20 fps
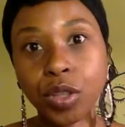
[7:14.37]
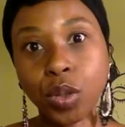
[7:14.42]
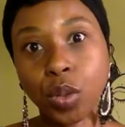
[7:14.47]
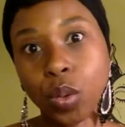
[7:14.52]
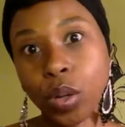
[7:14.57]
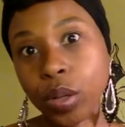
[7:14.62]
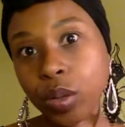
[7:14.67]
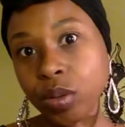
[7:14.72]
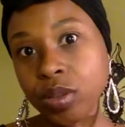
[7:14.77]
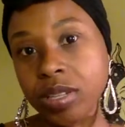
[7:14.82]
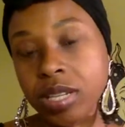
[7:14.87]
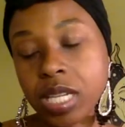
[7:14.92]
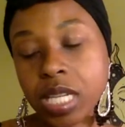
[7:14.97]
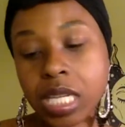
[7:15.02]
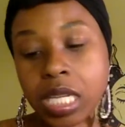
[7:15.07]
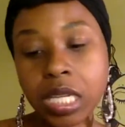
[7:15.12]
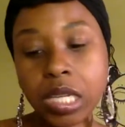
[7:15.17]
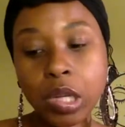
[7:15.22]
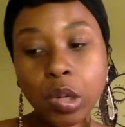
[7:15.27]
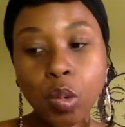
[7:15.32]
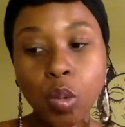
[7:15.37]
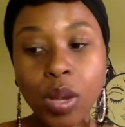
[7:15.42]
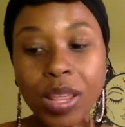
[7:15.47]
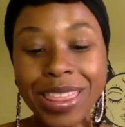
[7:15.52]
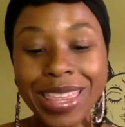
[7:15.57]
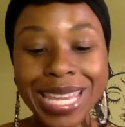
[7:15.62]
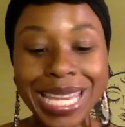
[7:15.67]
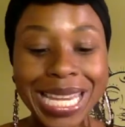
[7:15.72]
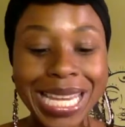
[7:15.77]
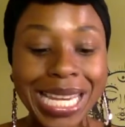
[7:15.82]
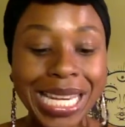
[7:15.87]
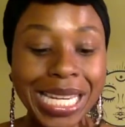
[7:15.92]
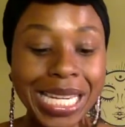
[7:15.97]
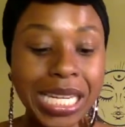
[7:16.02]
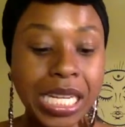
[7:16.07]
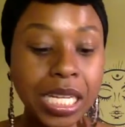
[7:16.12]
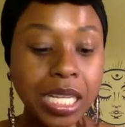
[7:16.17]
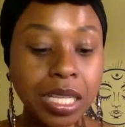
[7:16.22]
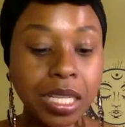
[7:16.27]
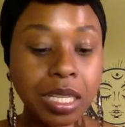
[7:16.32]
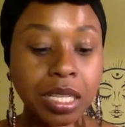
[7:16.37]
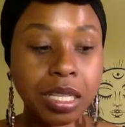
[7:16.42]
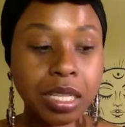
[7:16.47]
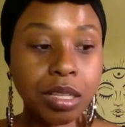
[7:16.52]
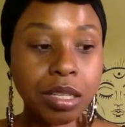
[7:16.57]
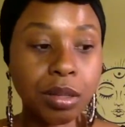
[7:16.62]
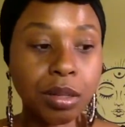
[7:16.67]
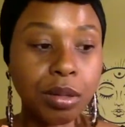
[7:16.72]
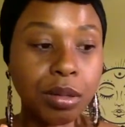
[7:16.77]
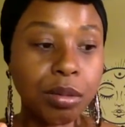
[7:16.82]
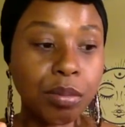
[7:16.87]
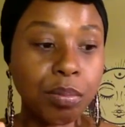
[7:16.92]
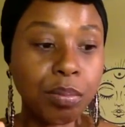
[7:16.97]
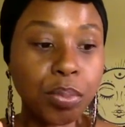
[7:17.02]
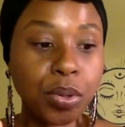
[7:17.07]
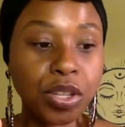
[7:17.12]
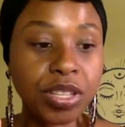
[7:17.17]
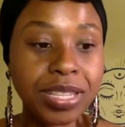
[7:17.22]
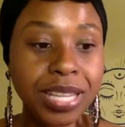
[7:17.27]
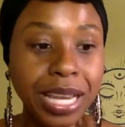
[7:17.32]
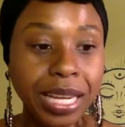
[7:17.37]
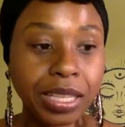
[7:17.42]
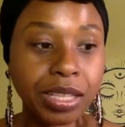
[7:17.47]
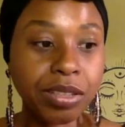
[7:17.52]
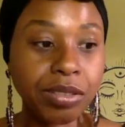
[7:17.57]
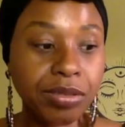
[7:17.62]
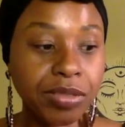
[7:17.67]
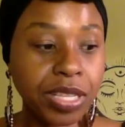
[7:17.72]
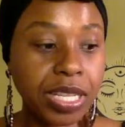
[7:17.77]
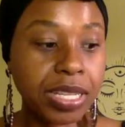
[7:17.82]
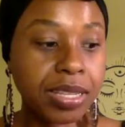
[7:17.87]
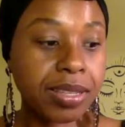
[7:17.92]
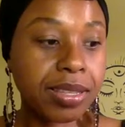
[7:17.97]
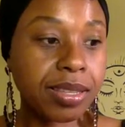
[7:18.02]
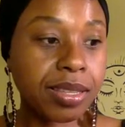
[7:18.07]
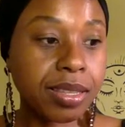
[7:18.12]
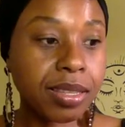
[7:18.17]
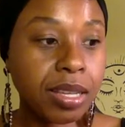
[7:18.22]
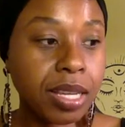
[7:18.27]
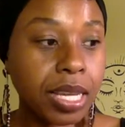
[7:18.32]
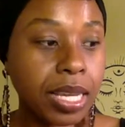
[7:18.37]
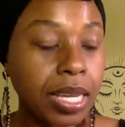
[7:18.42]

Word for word: loyalty within protectiveness.